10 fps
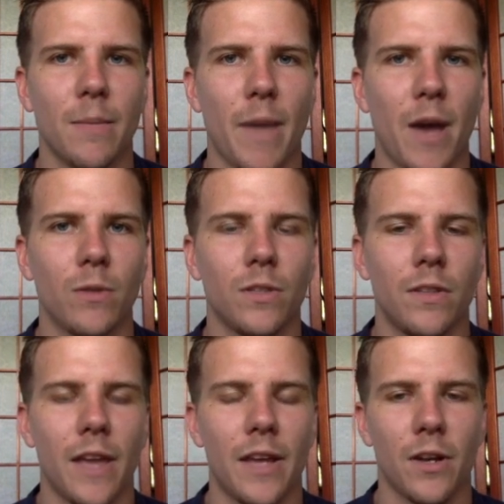amounts
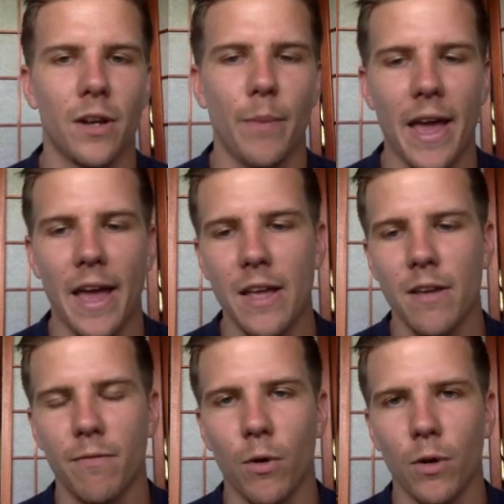that you're going to
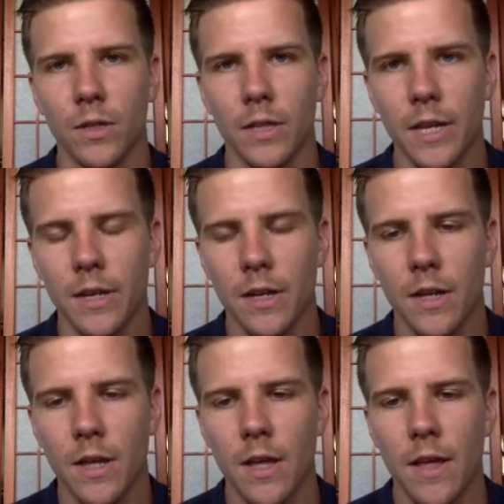pay for a lead,
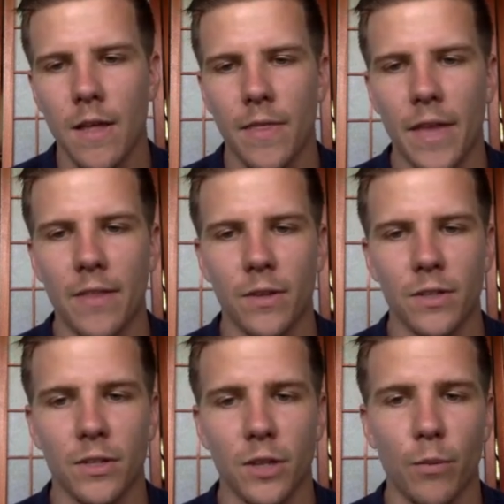then there's
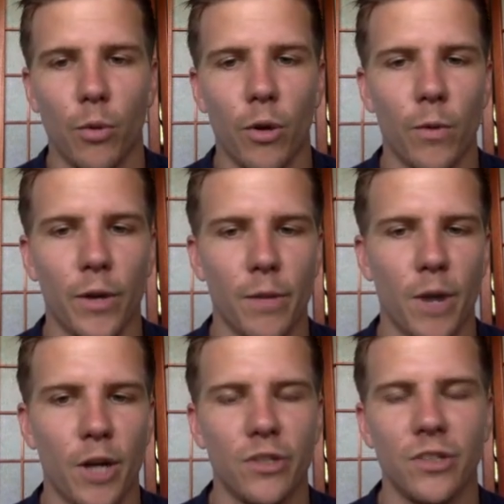a certain point where your
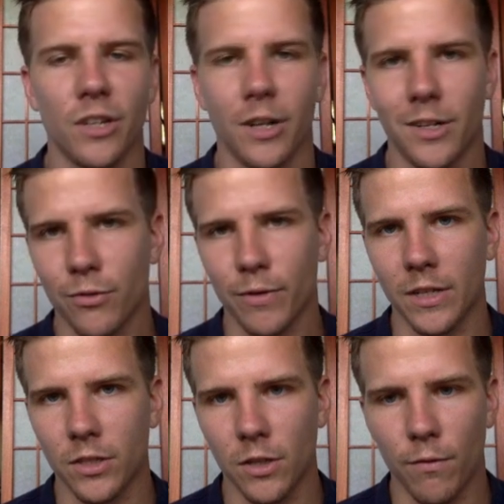margins are going to
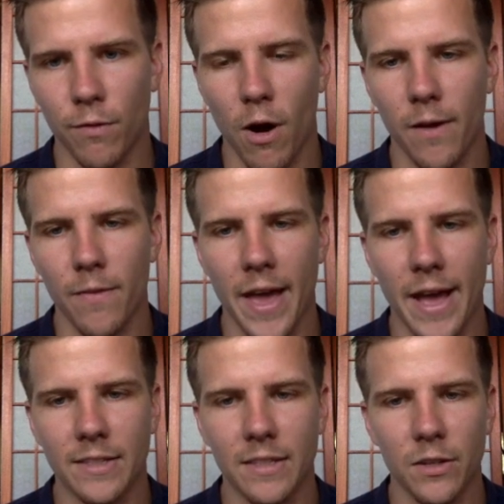shrink so far
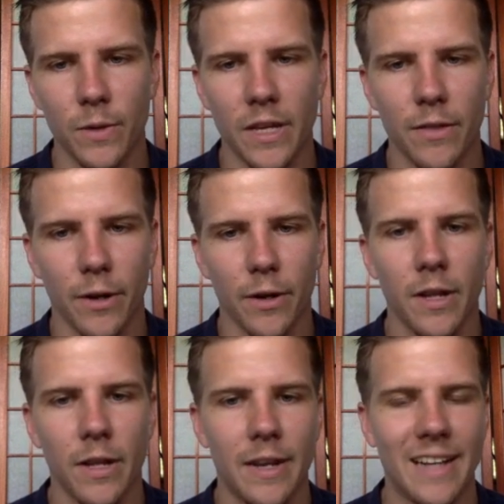that you either
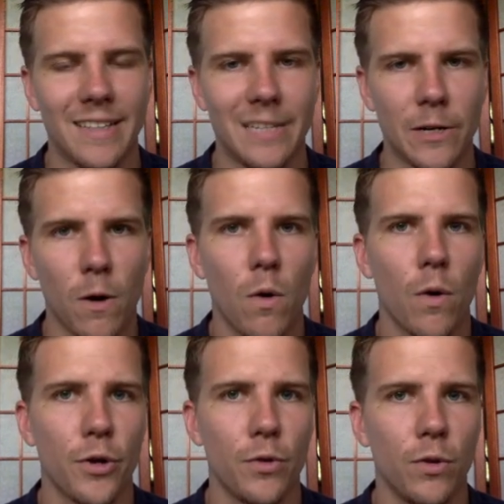net zero
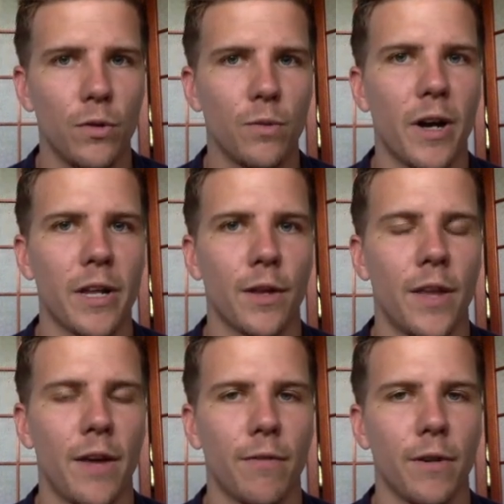or you lose money on
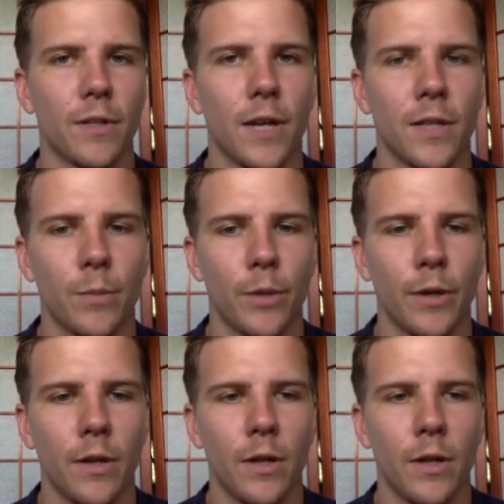that first customer.